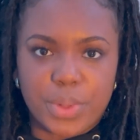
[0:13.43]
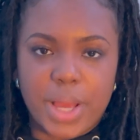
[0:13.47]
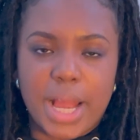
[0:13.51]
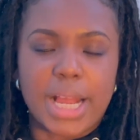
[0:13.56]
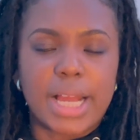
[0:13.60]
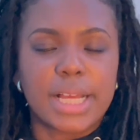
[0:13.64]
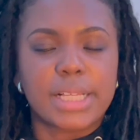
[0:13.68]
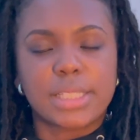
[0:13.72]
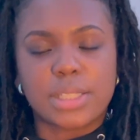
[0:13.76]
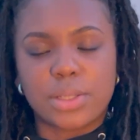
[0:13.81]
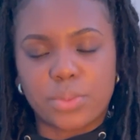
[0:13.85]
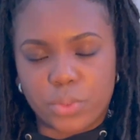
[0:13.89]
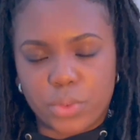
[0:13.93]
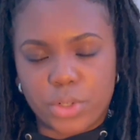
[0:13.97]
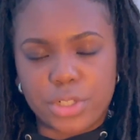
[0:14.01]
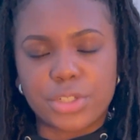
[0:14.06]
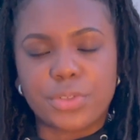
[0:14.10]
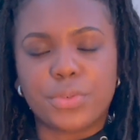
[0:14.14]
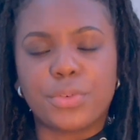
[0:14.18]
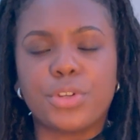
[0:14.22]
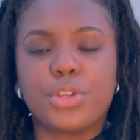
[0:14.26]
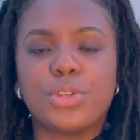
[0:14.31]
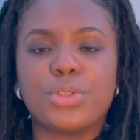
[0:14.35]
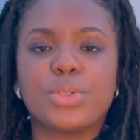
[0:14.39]
I got some words
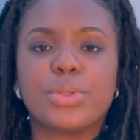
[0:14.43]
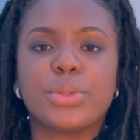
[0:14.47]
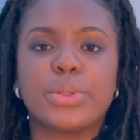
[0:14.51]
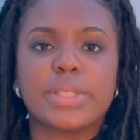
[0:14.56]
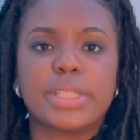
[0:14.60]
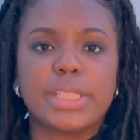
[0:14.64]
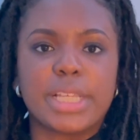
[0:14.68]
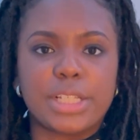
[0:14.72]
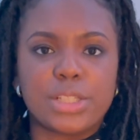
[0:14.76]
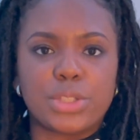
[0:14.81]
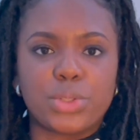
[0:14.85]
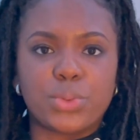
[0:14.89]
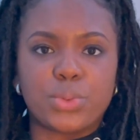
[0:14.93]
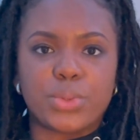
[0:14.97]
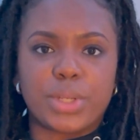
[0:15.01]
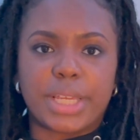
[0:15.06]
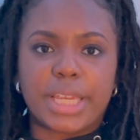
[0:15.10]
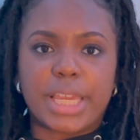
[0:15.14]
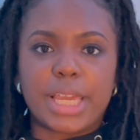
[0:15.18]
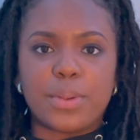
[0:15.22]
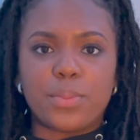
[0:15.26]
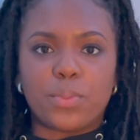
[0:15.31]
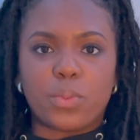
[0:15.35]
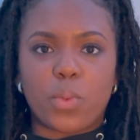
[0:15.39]
for you, so stay tuned and
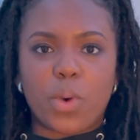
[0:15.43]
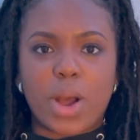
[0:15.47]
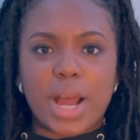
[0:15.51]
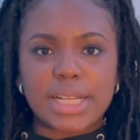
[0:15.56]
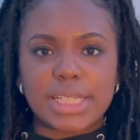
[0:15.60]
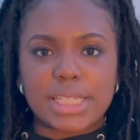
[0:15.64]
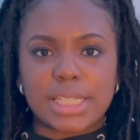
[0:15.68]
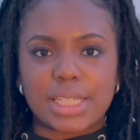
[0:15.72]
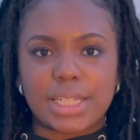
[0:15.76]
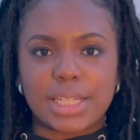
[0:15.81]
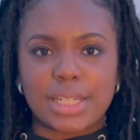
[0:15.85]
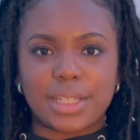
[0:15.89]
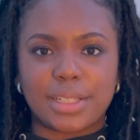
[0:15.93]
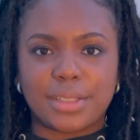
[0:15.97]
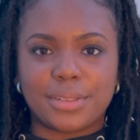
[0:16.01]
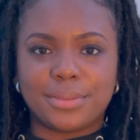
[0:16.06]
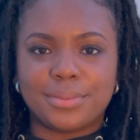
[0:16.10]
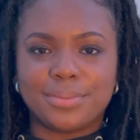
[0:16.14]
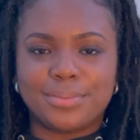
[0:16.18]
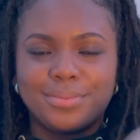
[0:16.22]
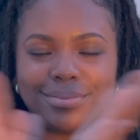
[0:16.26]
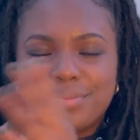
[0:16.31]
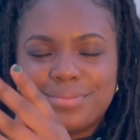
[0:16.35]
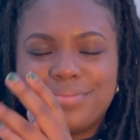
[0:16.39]
keep watching,
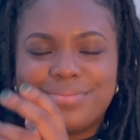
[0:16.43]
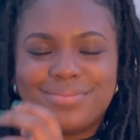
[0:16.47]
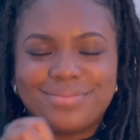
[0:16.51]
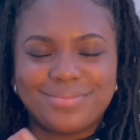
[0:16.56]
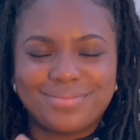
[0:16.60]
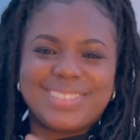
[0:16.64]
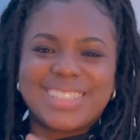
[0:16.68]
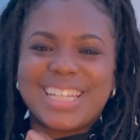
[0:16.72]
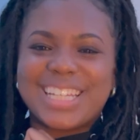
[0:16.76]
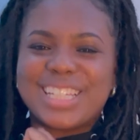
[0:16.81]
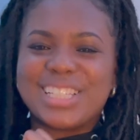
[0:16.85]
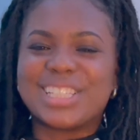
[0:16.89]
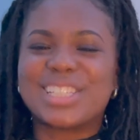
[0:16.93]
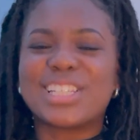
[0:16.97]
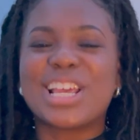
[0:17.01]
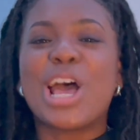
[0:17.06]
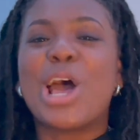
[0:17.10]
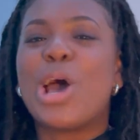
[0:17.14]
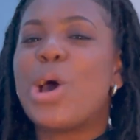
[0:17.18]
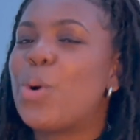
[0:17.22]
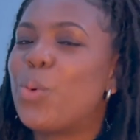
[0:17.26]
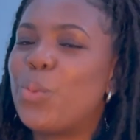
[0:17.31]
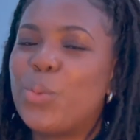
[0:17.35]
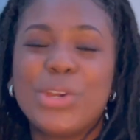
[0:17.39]
because
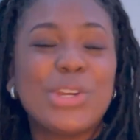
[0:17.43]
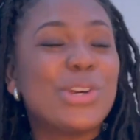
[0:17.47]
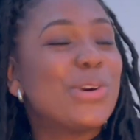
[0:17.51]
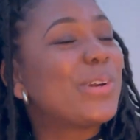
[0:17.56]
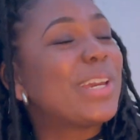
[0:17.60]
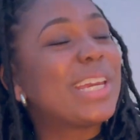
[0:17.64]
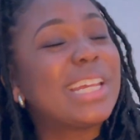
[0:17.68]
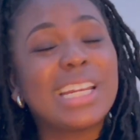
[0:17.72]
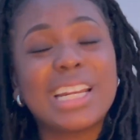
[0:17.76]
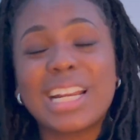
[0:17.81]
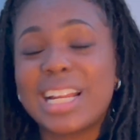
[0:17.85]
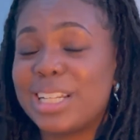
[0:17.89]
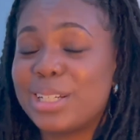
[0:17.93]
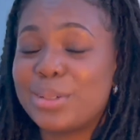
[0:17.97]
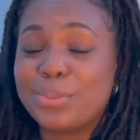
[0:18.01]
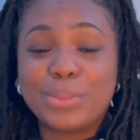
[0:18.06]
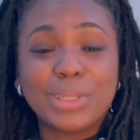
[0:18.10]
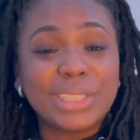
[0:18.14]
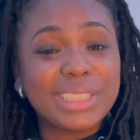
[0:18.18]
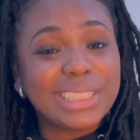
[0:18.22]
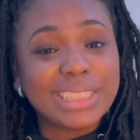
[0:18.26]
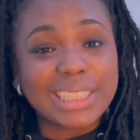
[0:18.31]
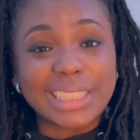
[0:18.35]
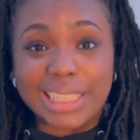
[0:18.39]
we're going to get it out the
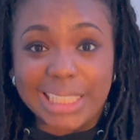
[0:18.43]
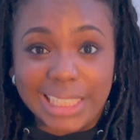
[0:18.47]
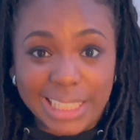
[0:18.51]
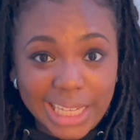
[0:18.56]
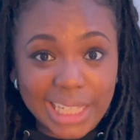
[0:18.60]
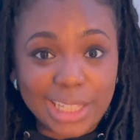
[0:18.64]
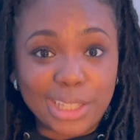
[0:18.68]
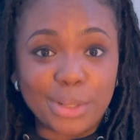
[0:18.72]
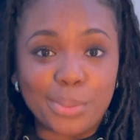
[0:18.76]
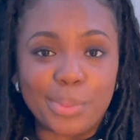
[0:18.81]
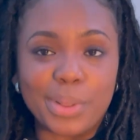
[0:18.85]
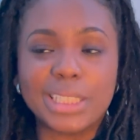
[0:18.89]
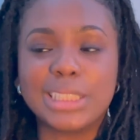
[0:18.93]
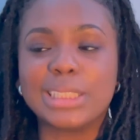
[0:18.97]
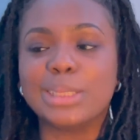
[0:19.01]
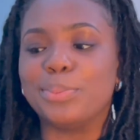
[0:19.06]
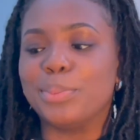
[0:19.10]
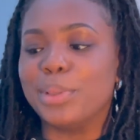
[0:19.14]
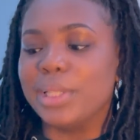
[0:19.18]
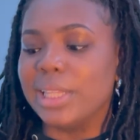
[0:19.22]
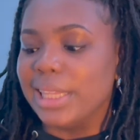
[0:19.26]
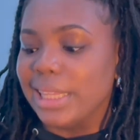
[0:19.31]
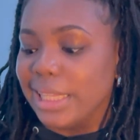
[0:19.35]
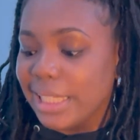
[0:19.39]
mud together. Best
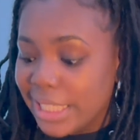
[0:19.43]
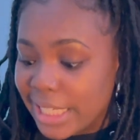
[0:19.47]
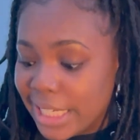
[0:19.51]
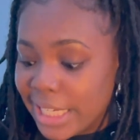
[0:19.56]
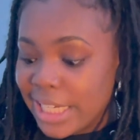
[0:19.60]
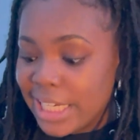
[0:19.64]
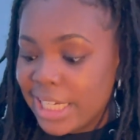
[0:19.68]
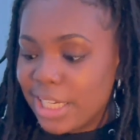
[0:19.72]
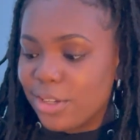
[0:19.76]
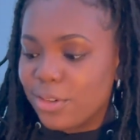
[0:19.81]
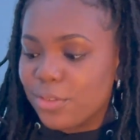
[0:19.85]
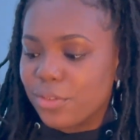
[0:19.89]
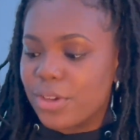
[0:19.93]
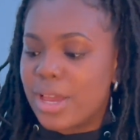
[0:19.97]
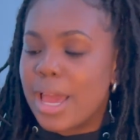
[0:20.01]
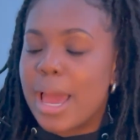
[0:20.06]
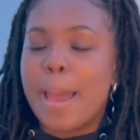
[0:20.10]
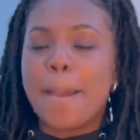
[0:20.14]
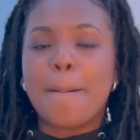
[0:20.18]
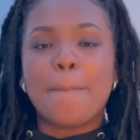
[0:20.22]
believe.